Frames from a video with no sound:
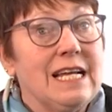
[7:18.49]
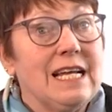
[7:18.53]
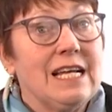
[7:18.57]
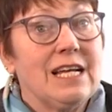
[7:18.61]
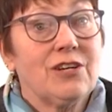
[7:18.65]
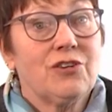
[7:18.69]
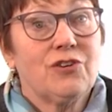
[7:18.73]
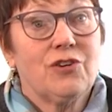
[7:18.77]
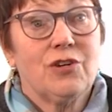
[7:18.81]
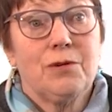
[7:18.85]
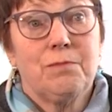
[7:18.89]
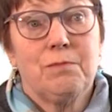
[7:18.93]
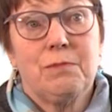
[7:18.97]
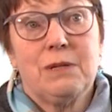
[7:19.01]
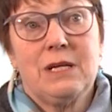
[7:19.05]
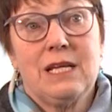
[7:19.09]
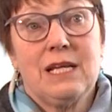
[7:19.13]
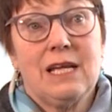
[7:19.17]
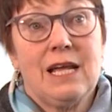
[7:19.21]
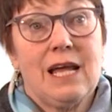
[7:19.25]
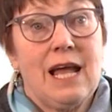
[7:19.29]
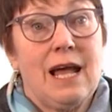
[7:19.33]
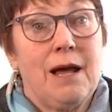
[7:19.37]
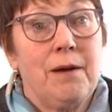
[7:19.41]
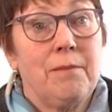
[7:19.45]
It could
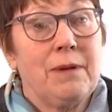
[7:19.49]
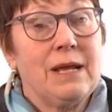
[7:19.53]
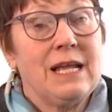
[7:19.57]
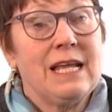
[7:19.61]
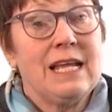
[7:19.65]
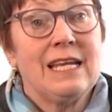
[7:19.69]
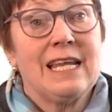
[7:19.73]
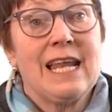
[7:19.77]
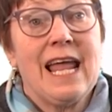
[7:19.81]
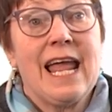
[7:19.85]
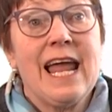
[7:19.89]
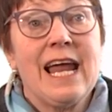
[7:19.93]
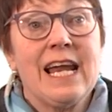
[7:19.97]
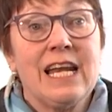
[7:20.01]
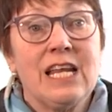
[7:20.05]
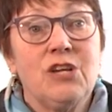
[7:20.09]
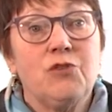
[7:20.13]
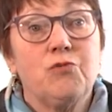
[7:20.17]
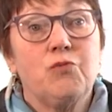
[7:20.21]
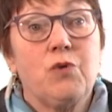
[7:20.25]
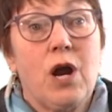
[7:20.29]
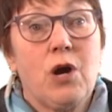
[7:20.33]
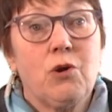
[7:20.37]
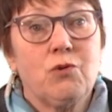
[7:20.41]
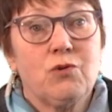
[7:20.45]
be in any
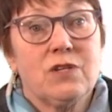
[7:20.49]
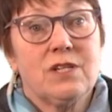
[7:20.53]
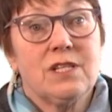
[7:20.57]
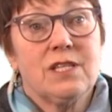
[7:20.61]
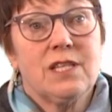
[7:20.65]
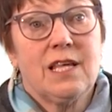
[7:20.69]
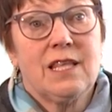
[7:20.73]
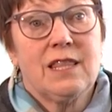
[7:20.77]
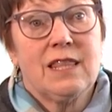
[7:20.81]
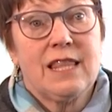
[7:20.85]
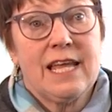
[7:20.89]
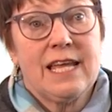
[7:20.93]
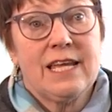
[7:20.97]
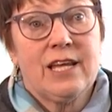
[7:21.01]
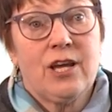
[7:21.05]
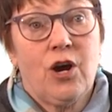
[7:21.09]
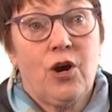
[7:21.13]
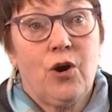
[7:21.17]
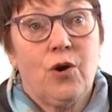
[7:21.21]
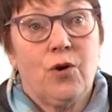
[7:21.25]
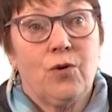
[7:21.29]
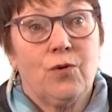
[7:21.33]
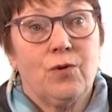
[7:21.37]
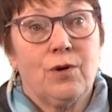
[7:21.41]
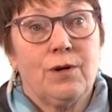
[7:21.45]
route that they
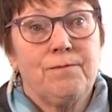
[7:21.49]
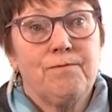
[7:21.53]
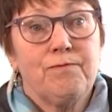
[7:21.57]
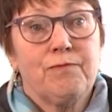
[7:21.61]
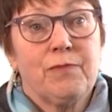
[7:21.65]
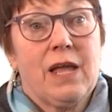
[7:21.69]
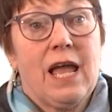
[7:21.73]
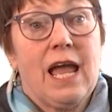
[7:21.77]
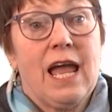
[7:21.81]
go.